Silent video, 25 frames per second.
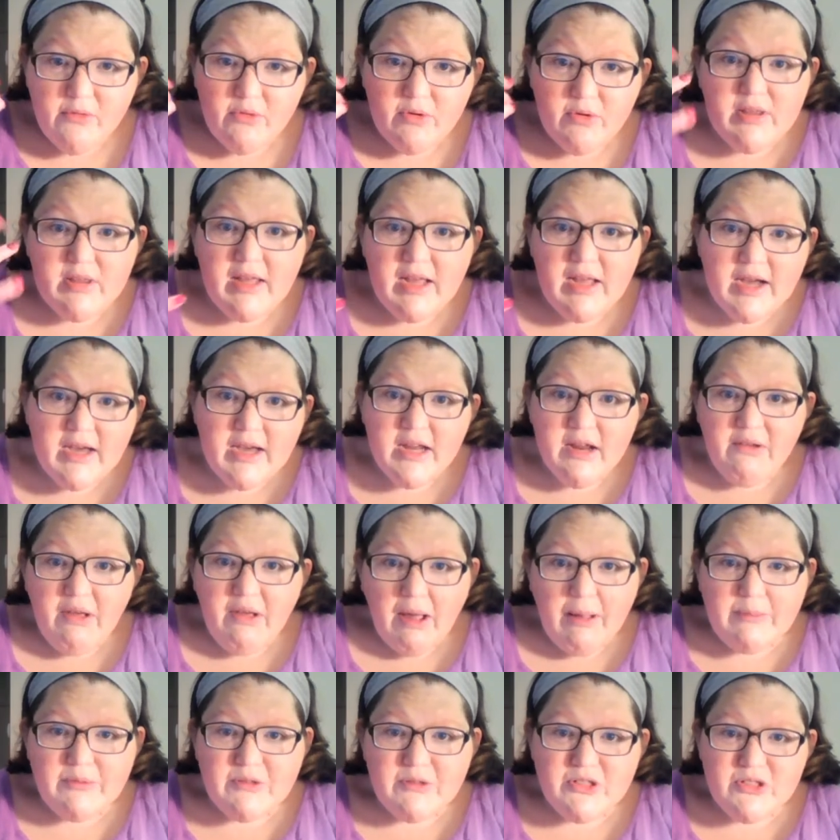really kind of
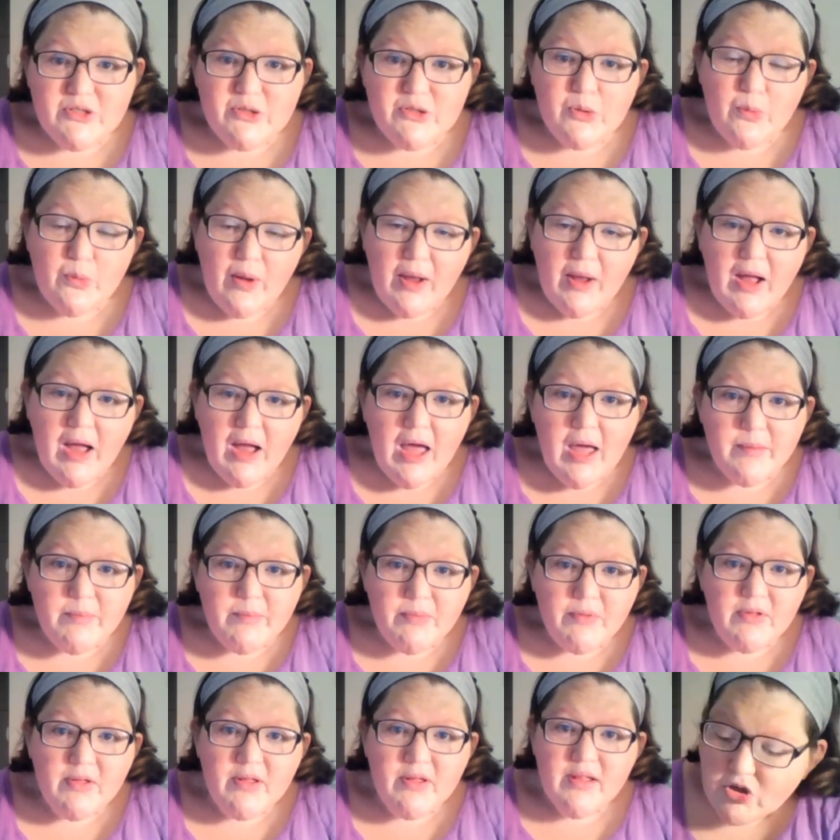helps you to wake
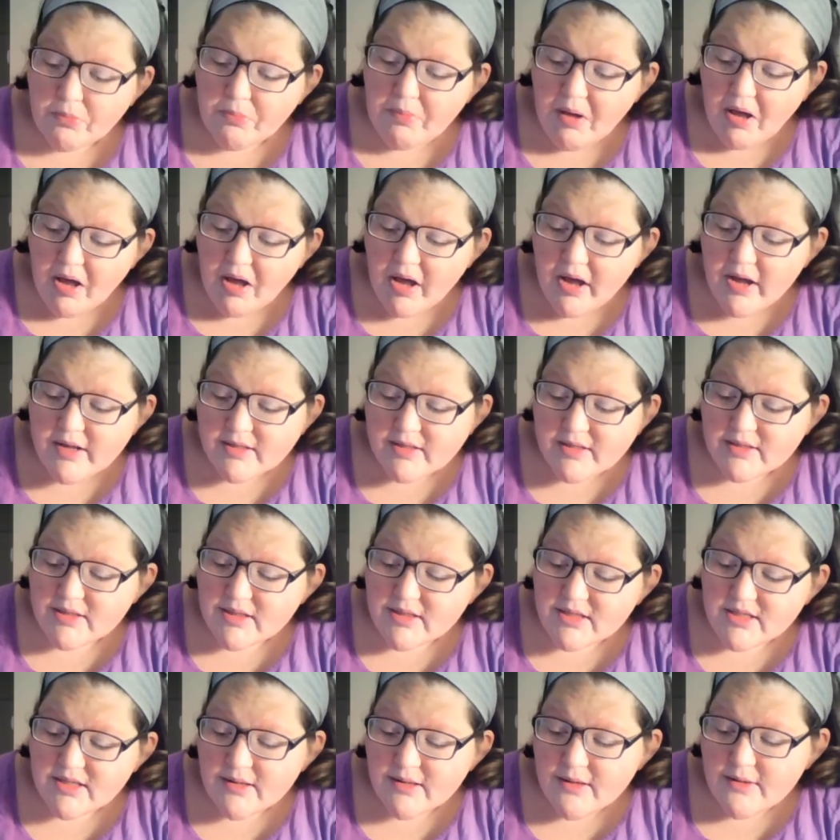up.
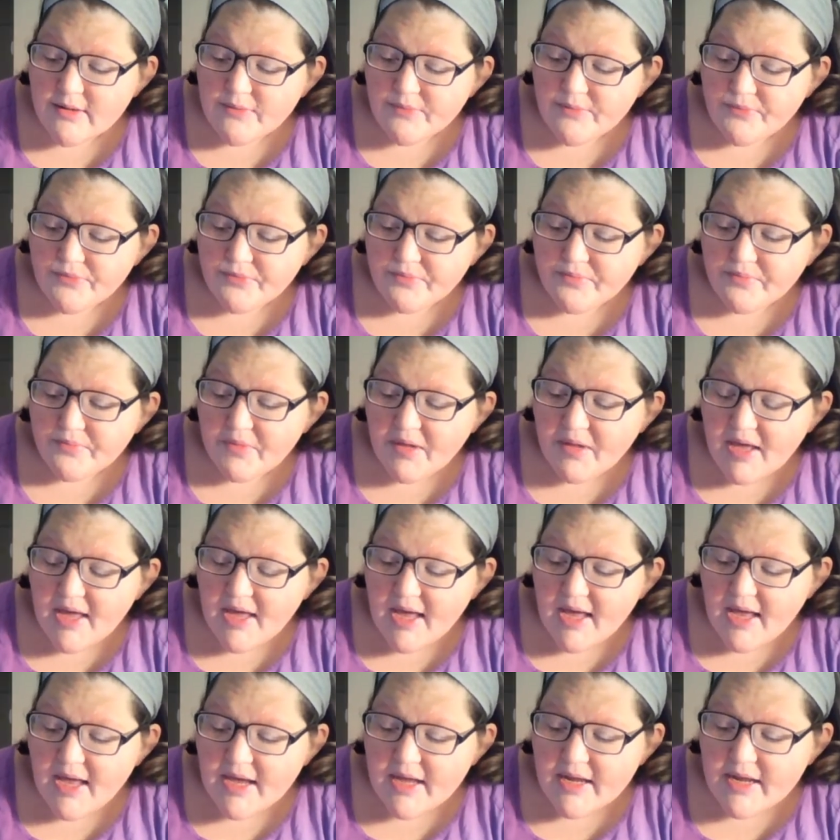Pond's
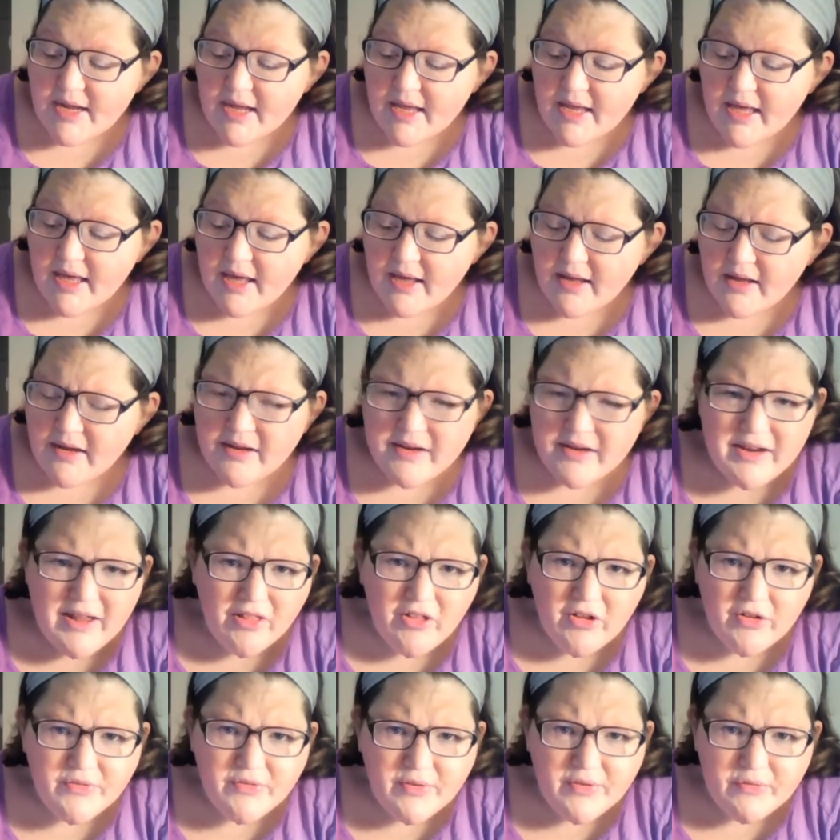had a
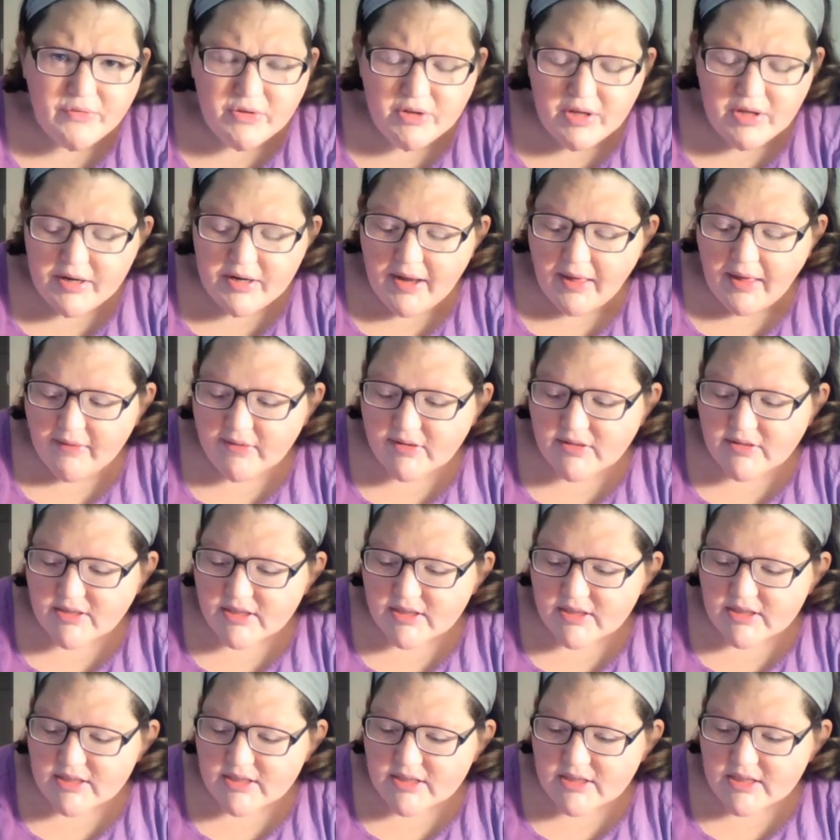$1.50,
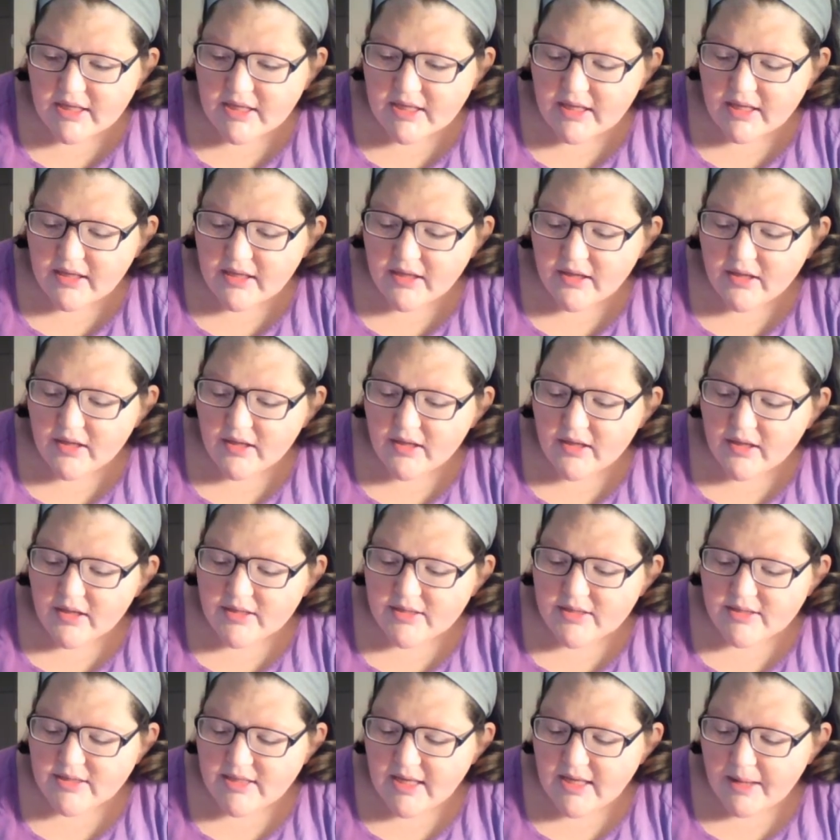$1.60
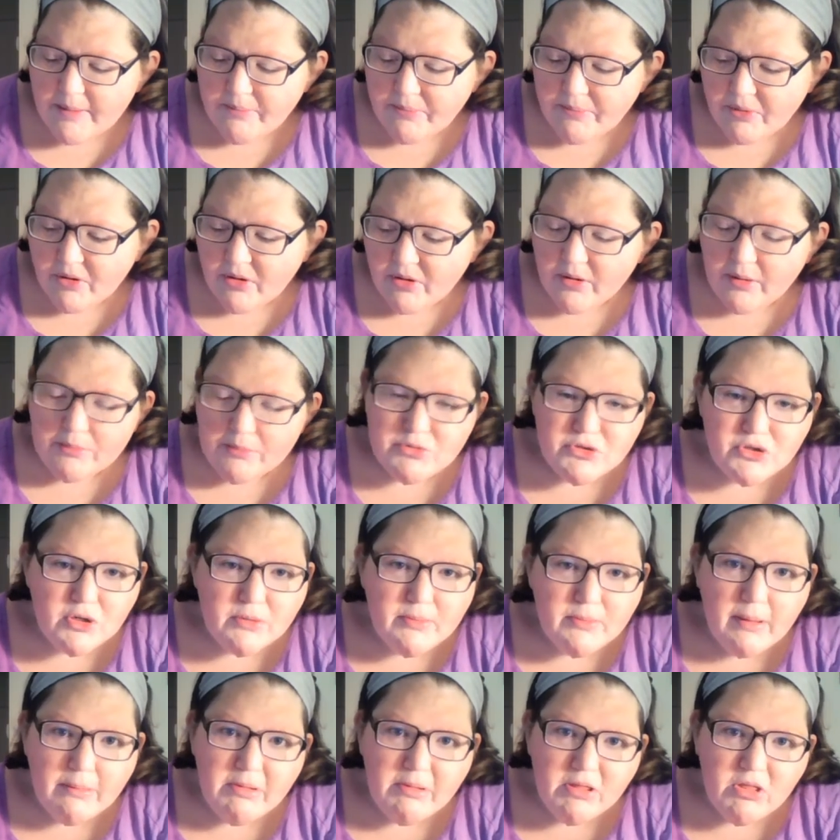sample. I'm
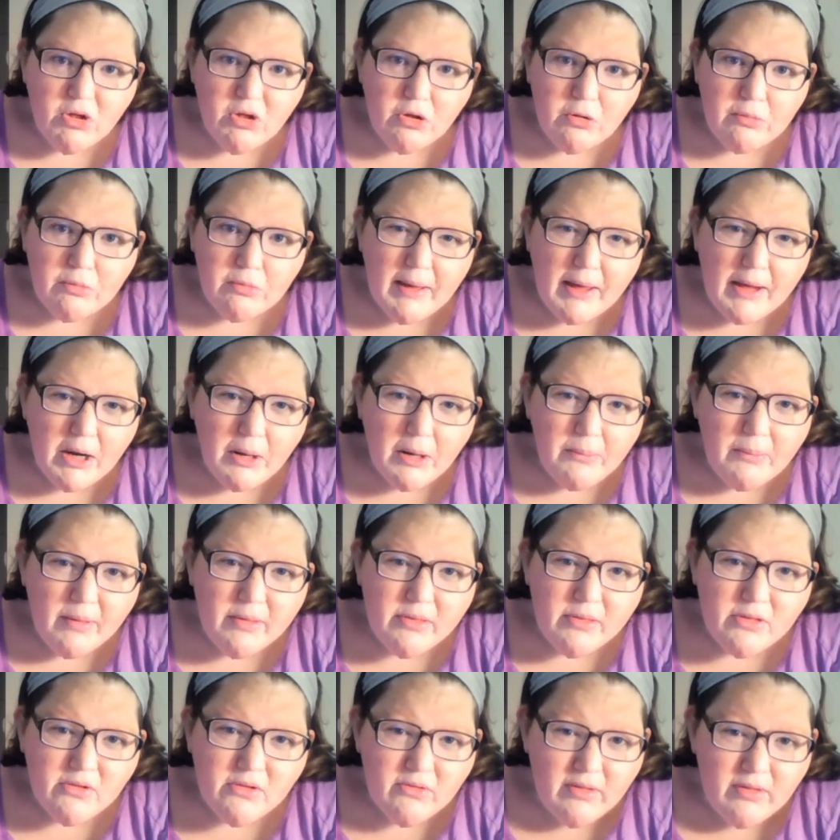sure maybe the whole bottle,
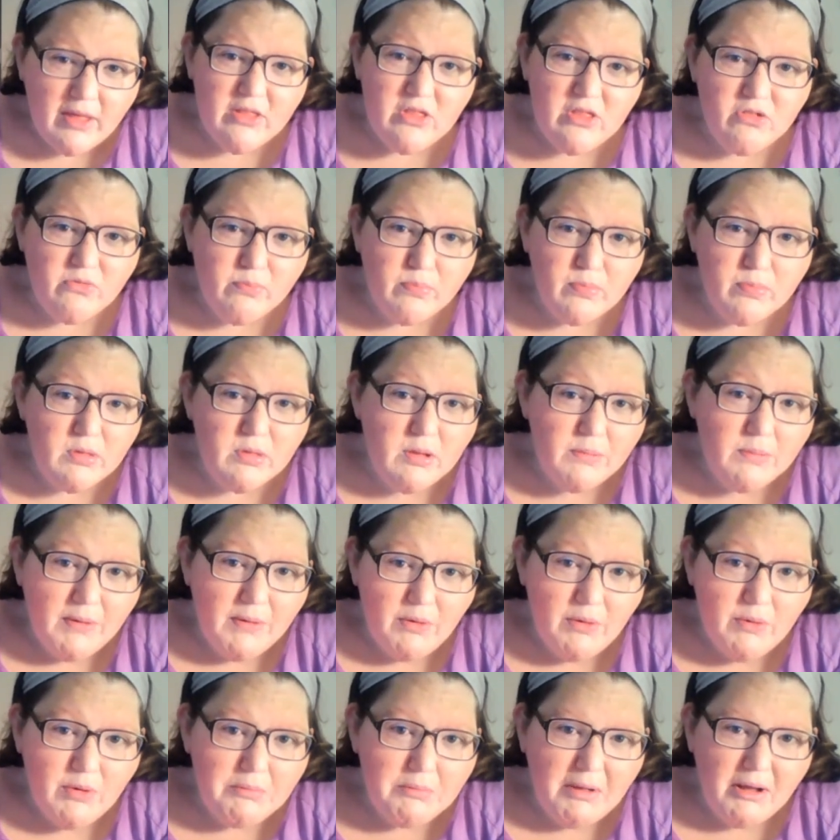they're like the
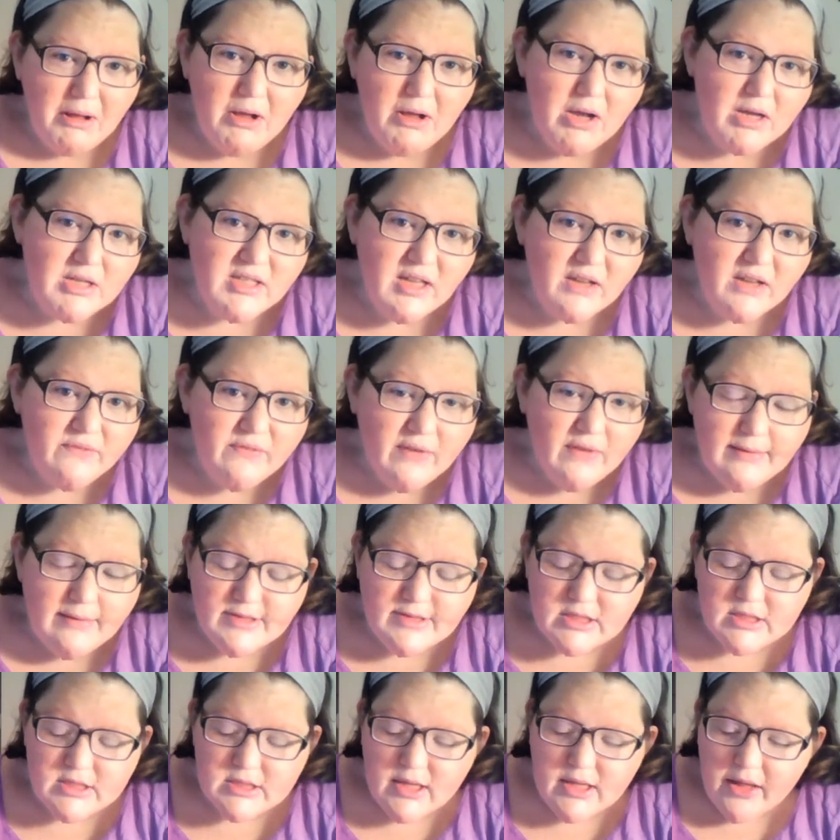big one might cost like
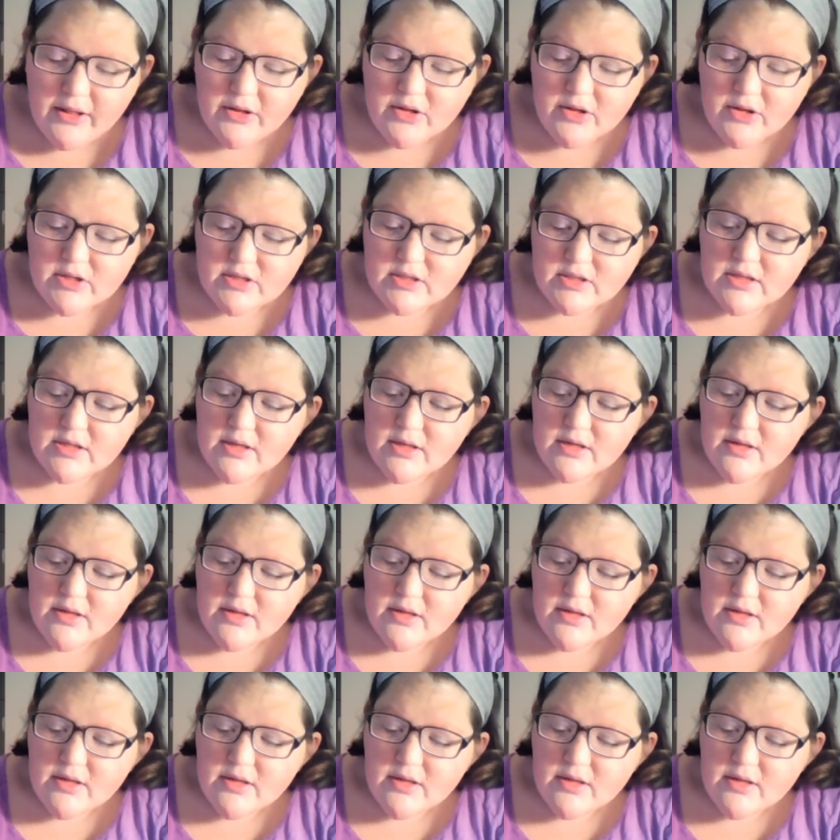$5, $6,